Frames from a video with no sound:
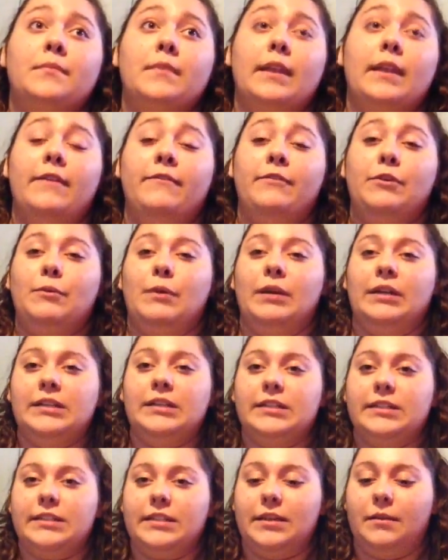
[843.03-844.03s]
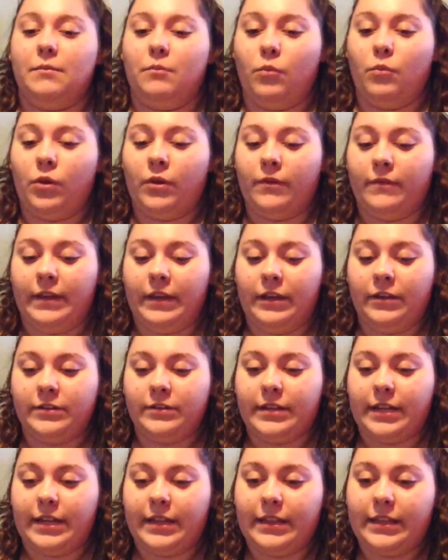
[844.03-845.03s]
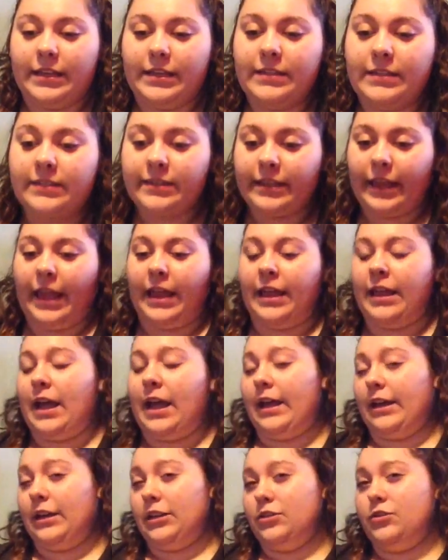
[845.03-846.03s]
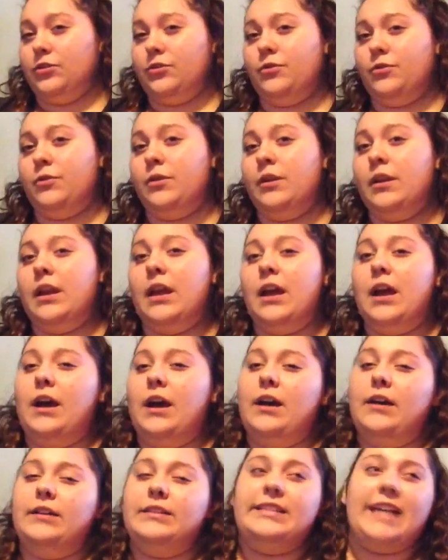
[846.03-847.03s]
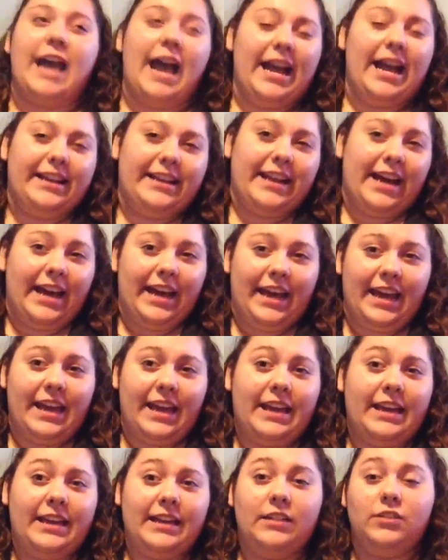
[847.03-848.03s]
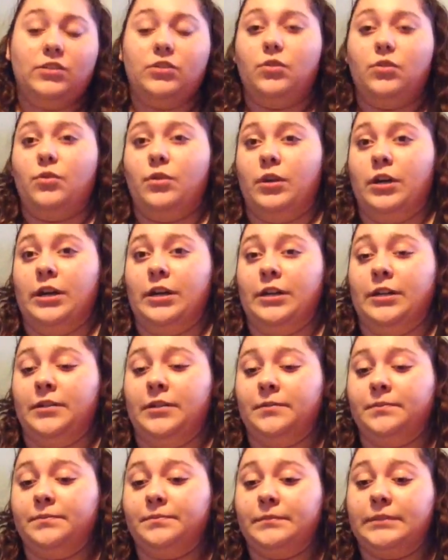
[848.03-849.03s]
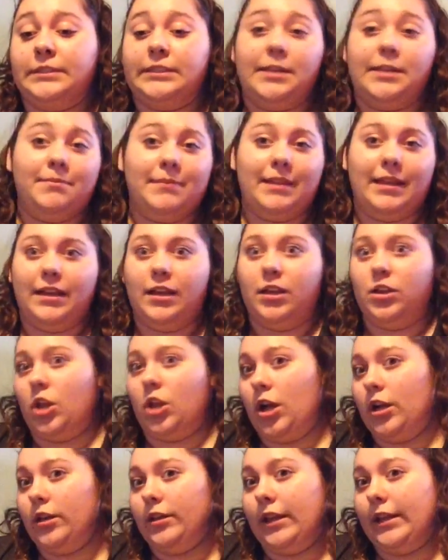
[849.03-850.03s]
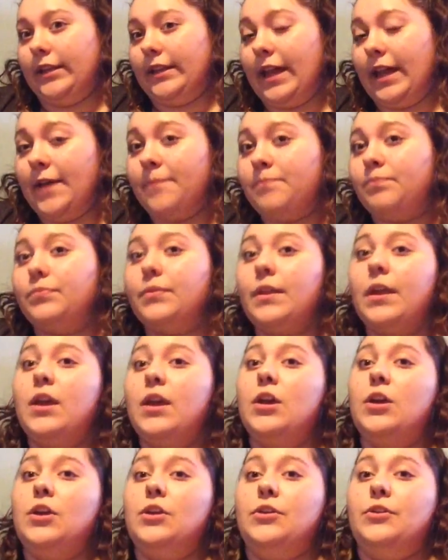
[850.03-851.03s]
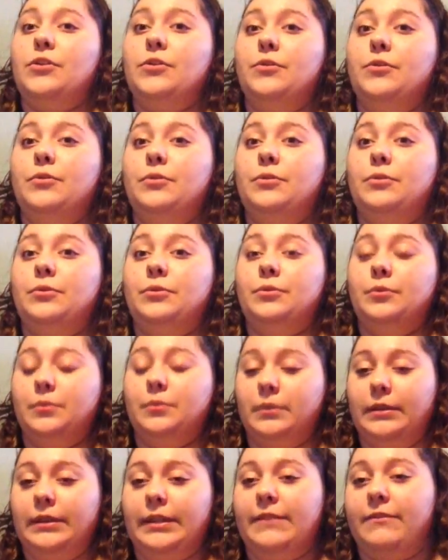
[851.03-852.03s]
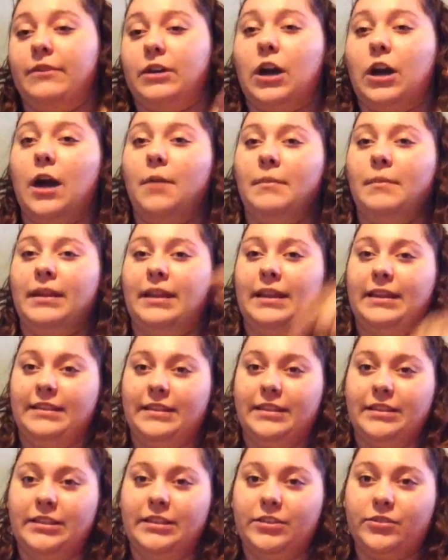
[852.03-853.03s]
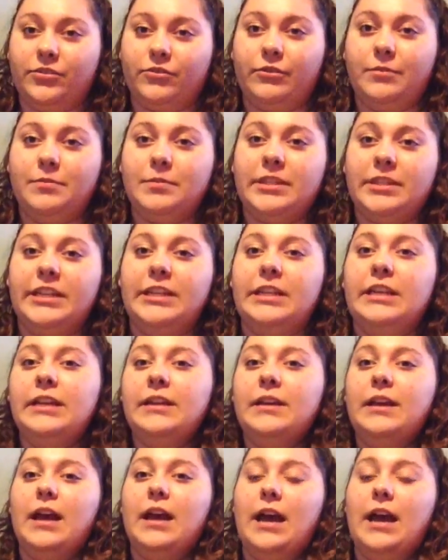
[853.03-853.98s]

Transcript: If you want to see more videos like this, like I could do tie-dye eggs or something along like that, you leave a comment in the description.